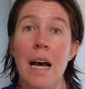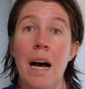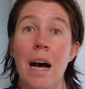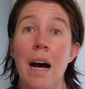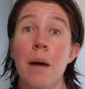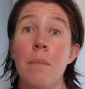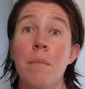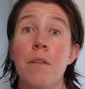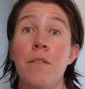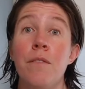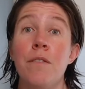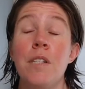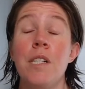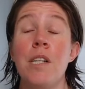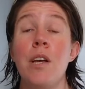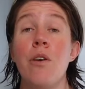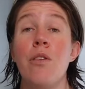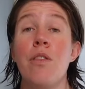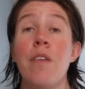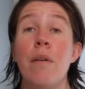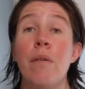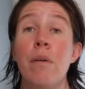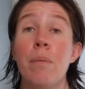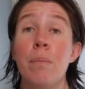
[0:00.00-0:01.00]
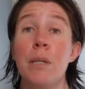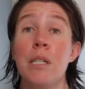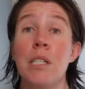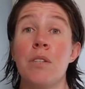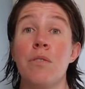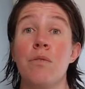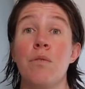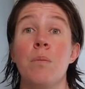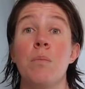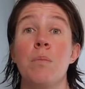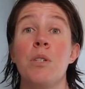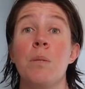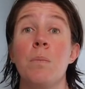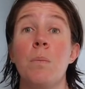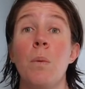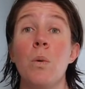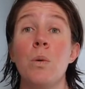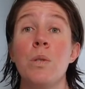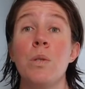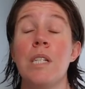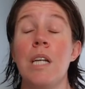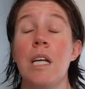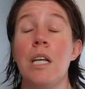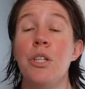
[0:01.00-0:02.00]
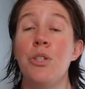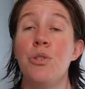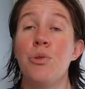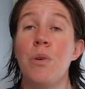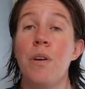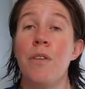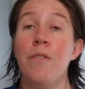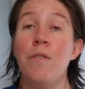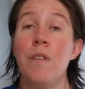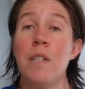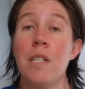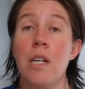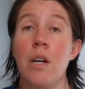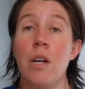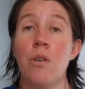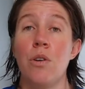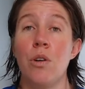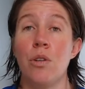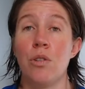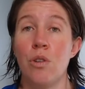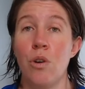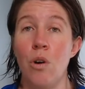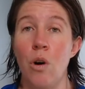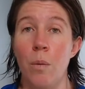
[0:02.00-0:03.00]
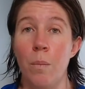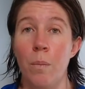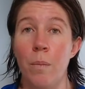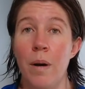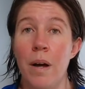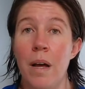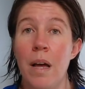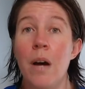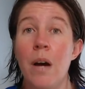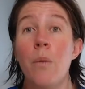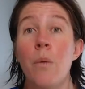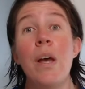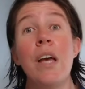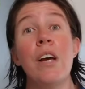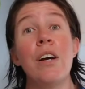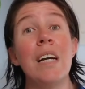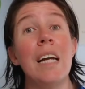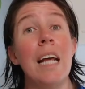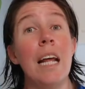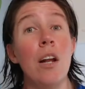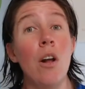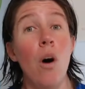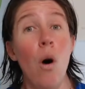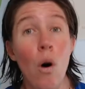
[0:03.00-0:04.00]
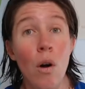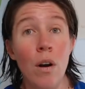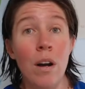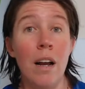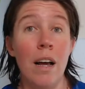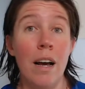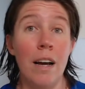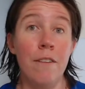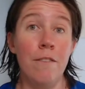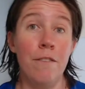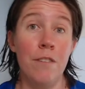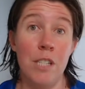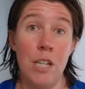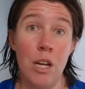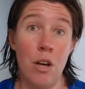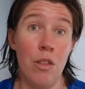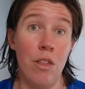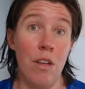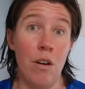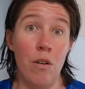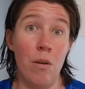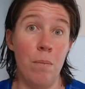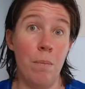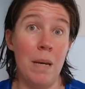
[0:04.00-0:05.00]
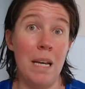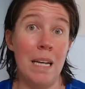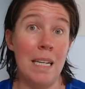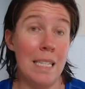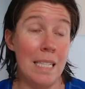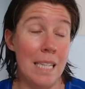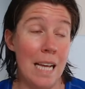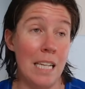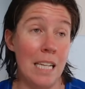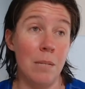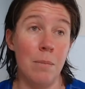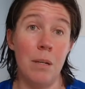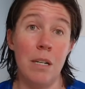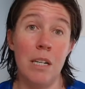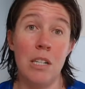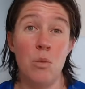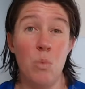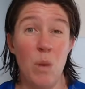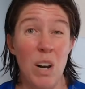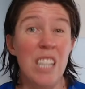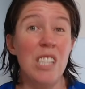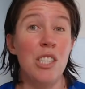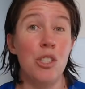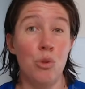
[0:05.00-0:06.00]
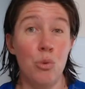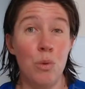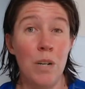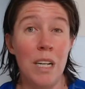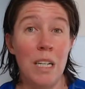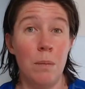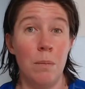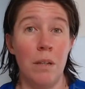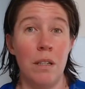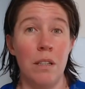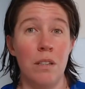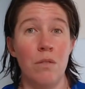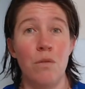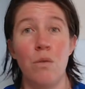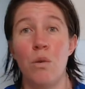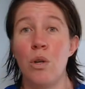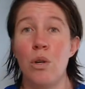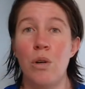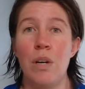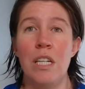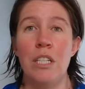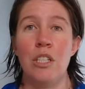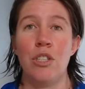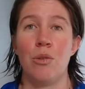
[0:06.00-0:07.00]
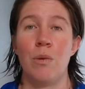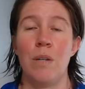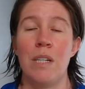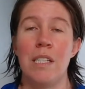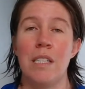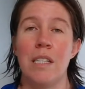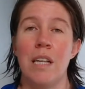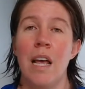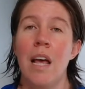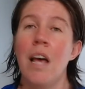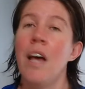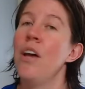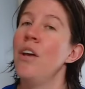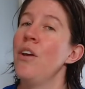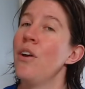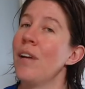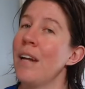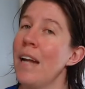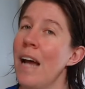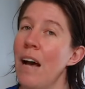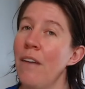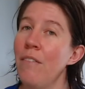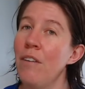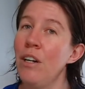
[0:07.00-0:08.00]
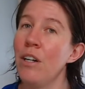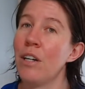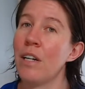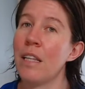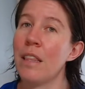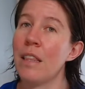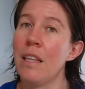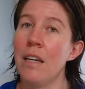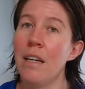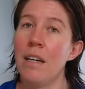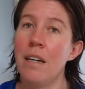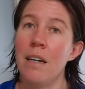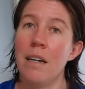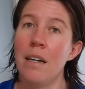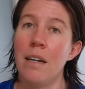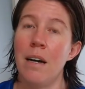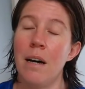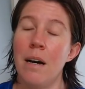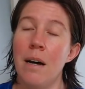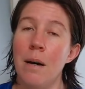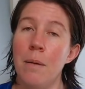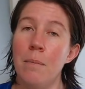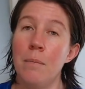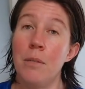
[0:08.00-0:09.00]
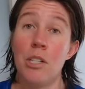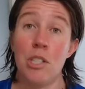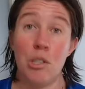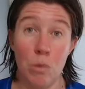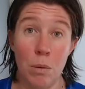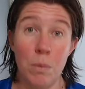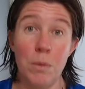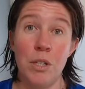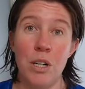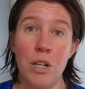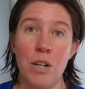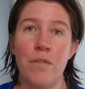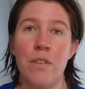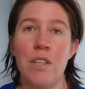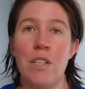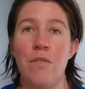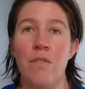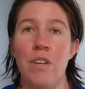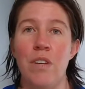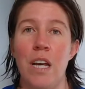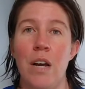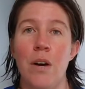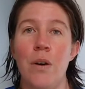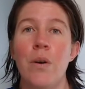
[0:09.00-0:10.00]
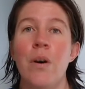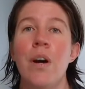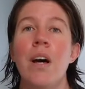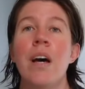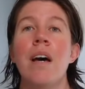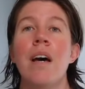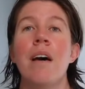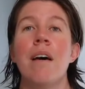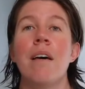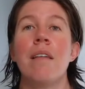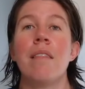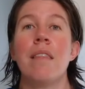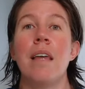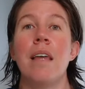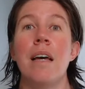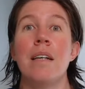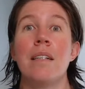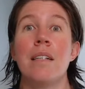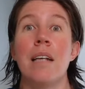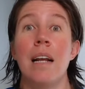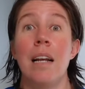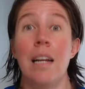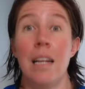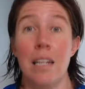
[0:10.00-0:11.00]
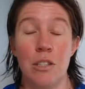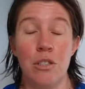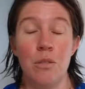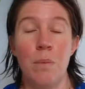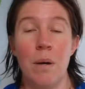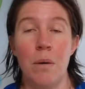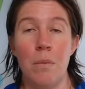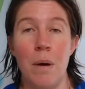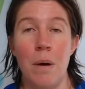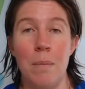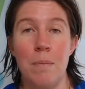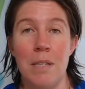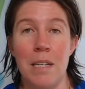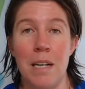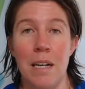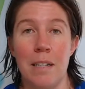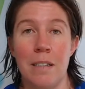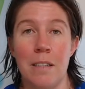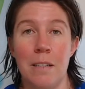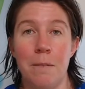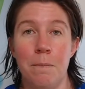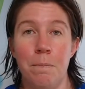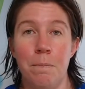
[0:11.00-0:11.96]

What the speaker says: I'm the physiotherapist from sportsinjuryphysio.com, where you can get online physiotherapy assessment as well as treatment for your injuries. You can have a look at the description of this video. There's a link to my website.